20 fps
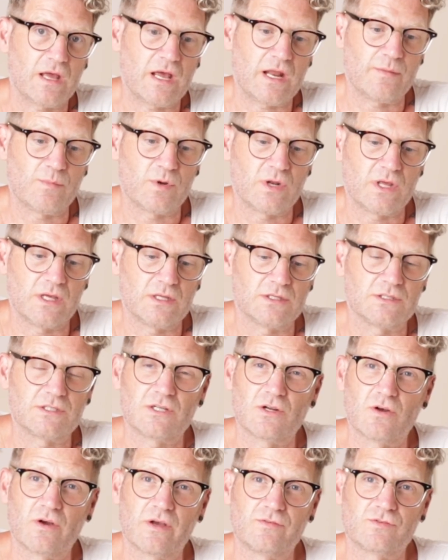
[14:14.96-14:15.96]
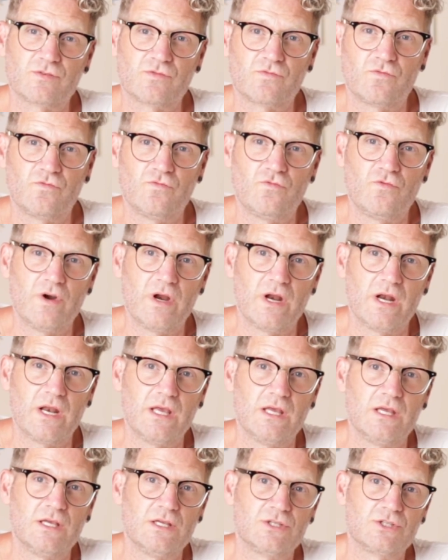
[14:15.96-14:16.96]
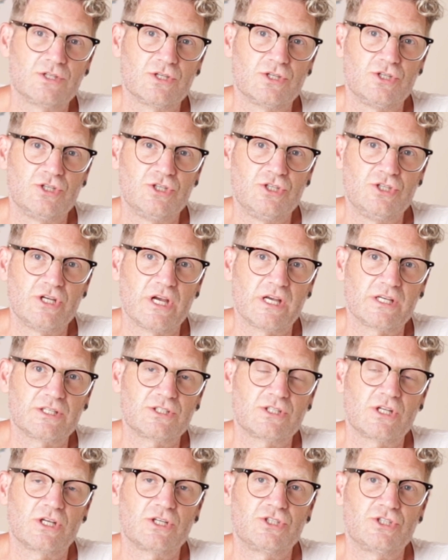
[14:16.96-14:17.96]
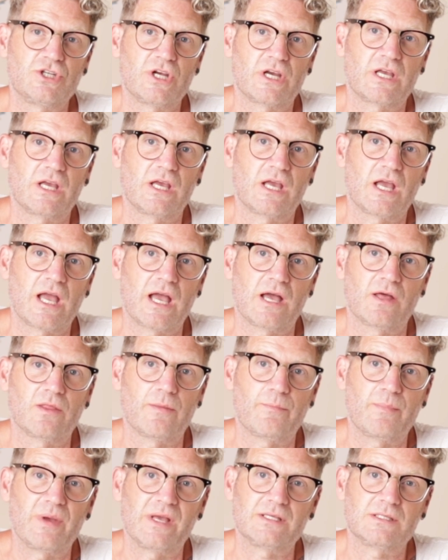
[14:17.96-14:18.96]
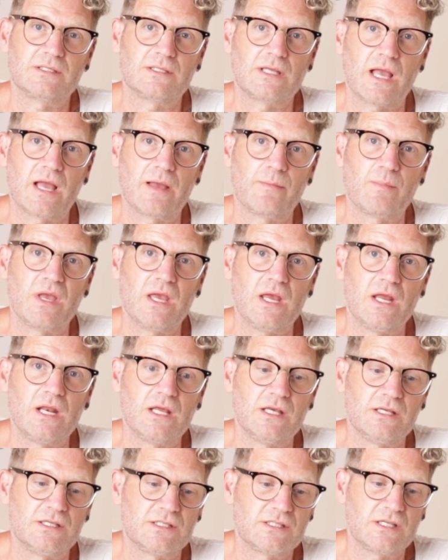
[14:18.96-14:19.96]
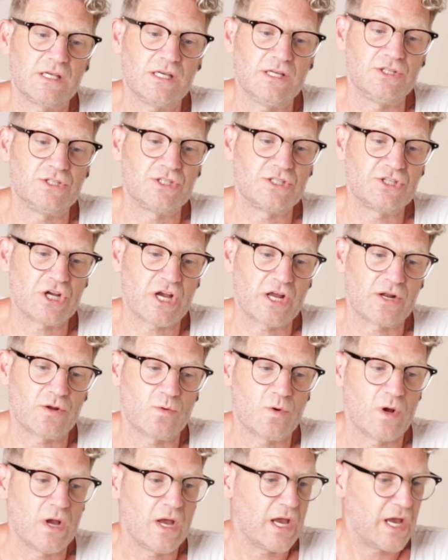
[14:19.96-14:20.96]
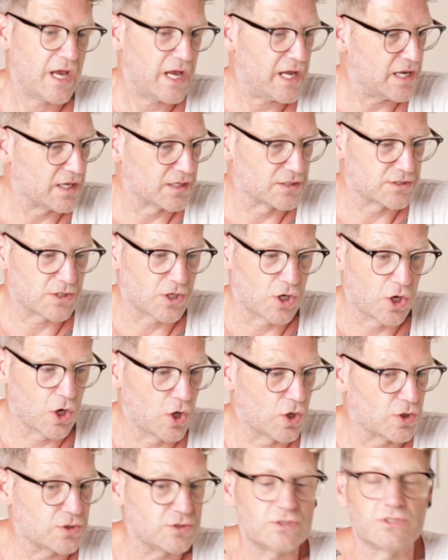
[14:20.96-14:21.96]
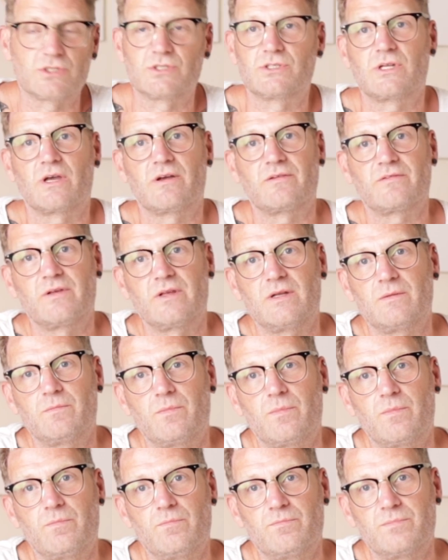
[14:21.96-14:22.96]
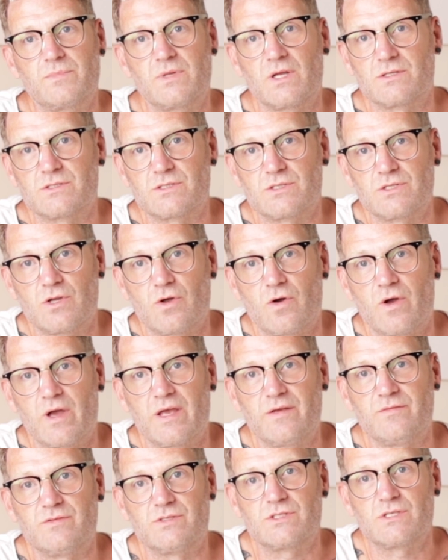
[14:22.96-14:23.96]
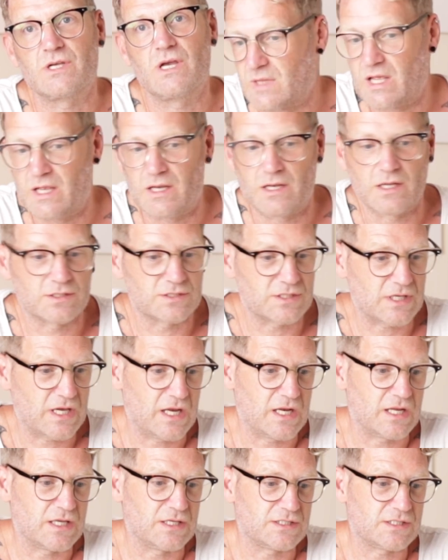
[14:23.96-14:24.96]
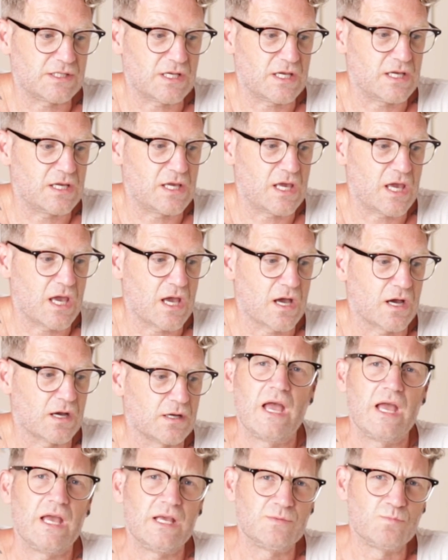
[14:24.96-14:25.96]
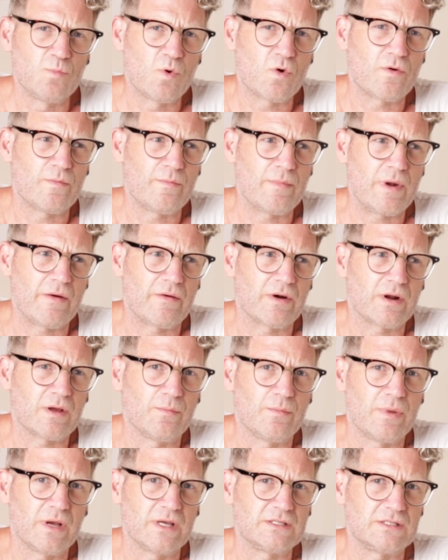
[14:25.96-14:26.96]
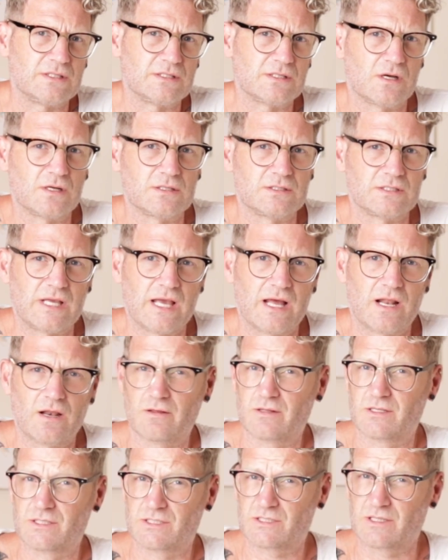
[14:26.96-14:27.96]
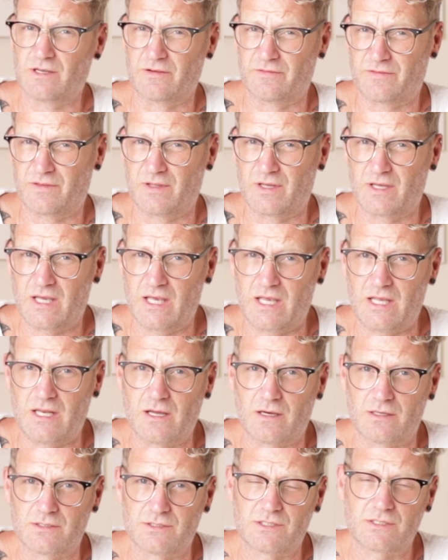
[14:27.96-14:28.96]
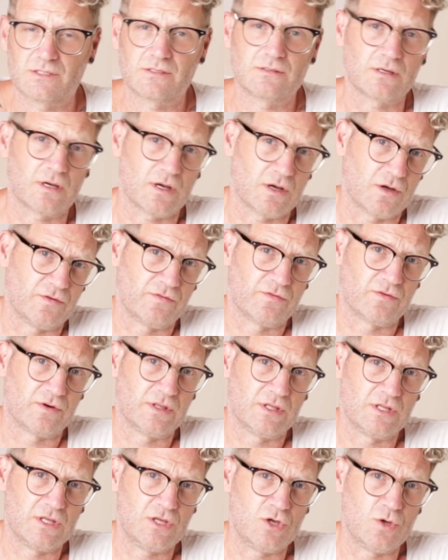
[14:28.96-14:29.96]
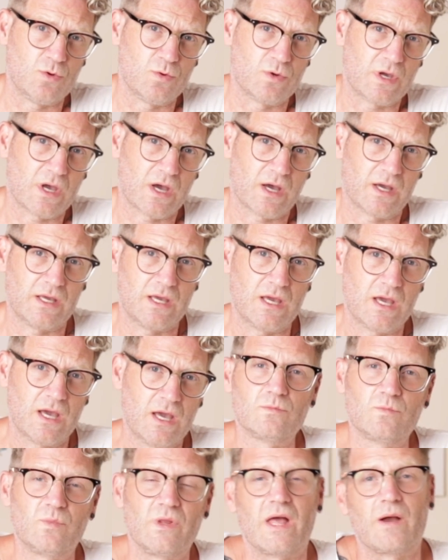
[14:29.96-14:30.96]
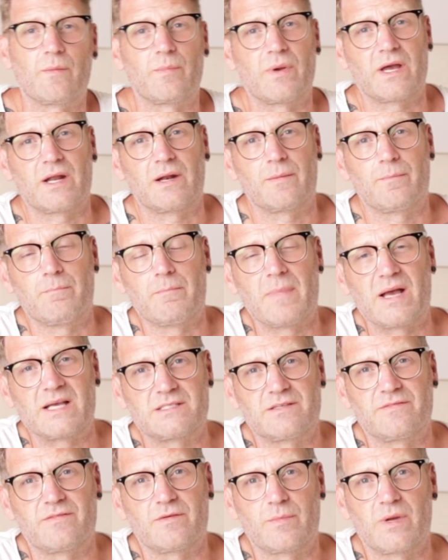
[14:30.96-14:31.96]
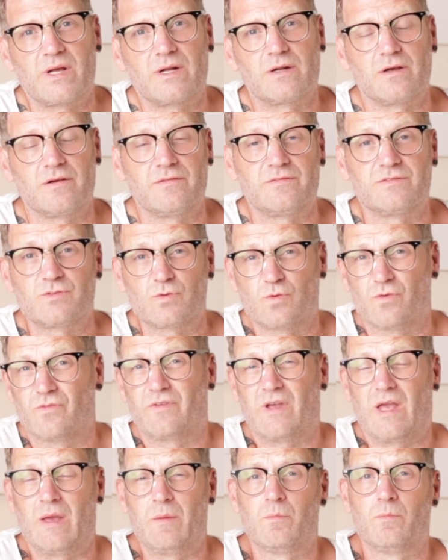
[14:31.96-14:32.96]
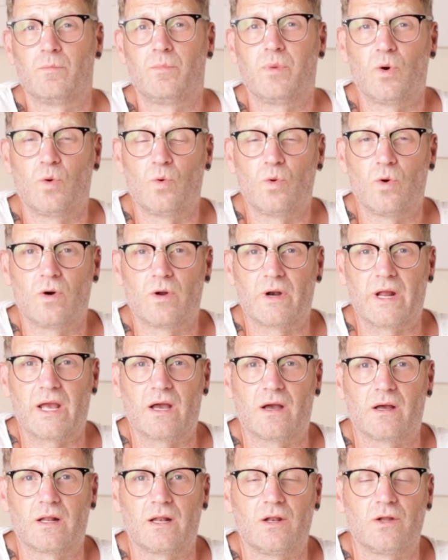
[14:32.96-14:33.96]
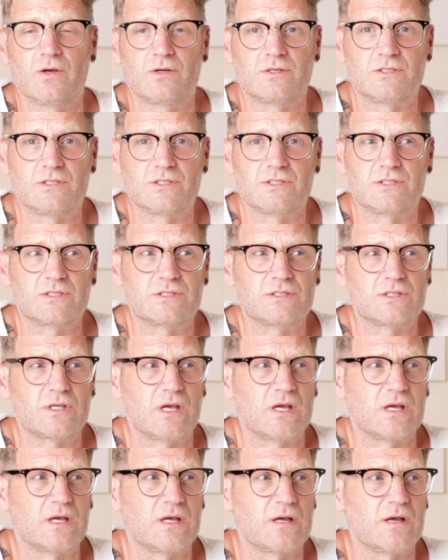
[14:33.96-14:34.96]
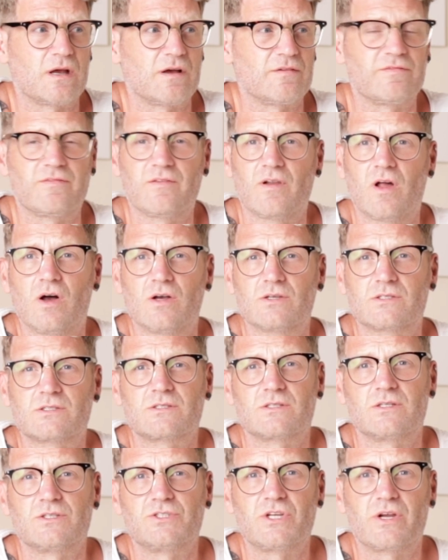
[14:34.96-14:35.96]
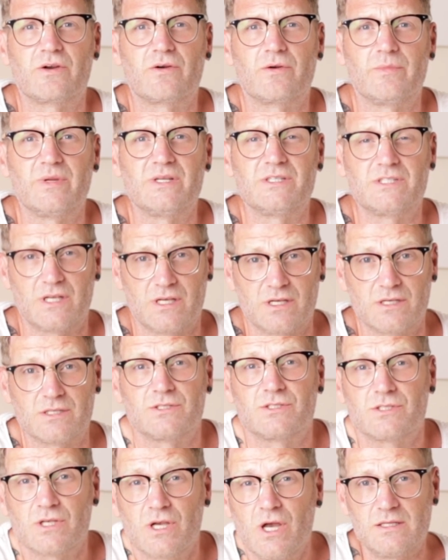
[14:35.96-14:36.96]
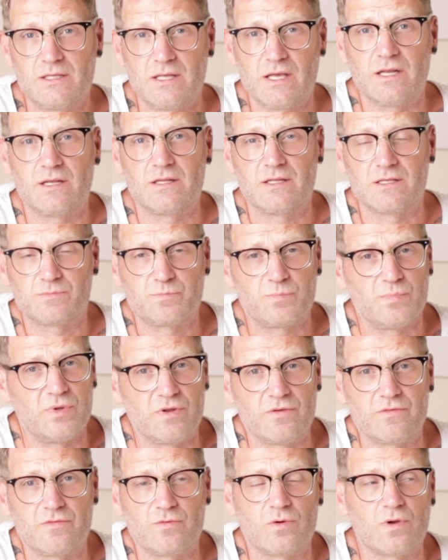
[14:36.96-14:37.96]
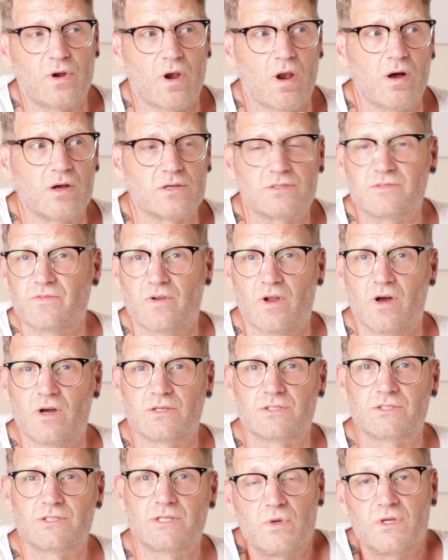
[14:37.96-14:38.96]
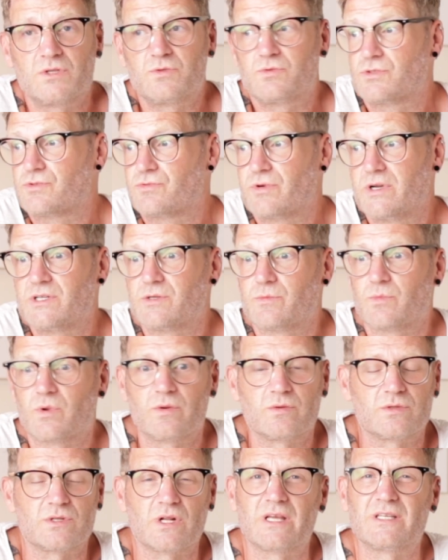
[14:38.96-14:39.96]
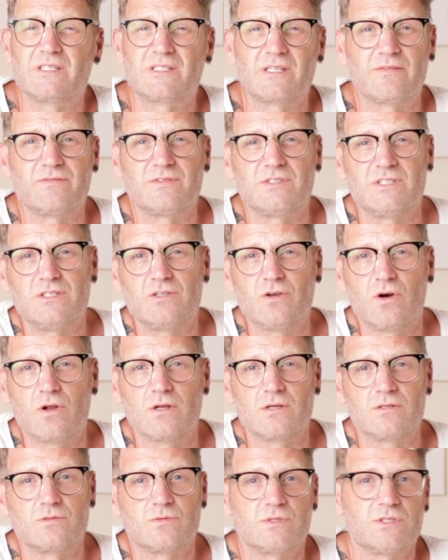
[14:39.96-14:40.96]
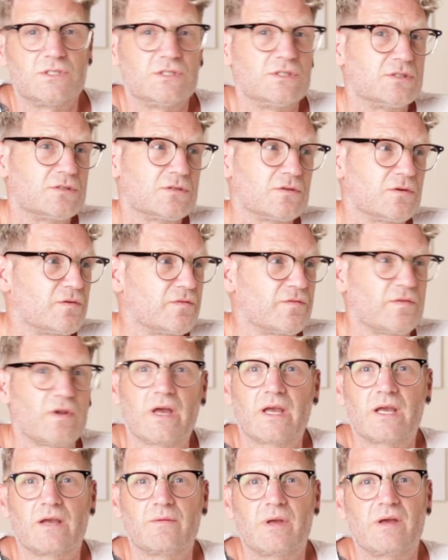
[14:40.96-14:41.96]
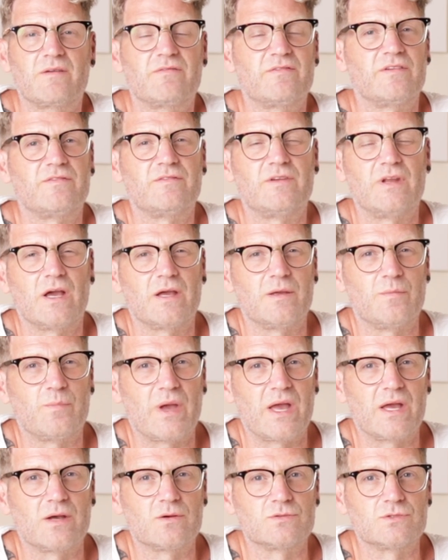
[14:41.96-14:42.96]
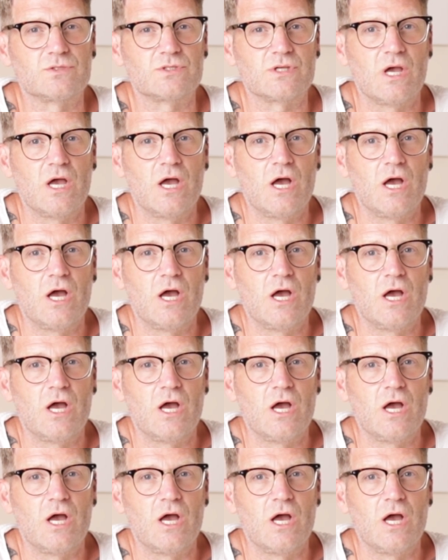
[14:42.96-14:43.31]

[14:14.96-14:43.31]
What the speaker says: Anybody into knives, really suggest checking out the Best Damn EDC channel. He does lots of stuff. He does knives, he does EDC gear. He's more American based. It's hard to get a lot of the stuff that he does over in the UK without paying a massive amount of sort of import on it. I looked at a flask that Jeremy Sears did, this beautiful glass flask, which was reasonable. It was like $70, which is sort of like about £58.